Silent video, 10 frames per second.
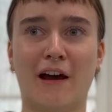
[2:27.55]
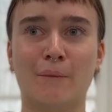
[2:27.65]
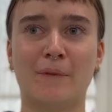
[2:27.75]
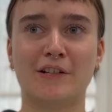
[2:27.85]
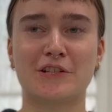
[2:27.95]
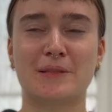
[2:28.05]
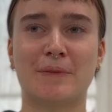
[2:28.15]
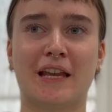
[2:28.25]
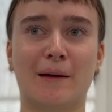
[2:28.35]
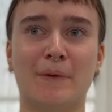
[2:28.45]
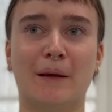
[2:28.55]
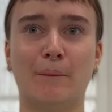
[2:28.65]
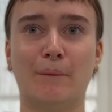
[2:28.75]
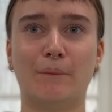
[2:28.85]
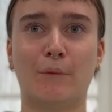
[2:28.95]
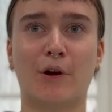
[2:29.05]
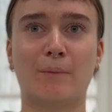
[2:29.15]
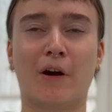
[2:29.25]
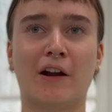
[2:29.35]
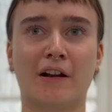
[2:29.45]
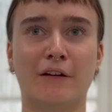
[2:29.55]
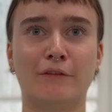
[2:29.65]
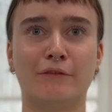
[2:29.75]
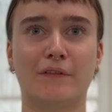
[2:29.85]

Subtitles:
much it's becoming more a part of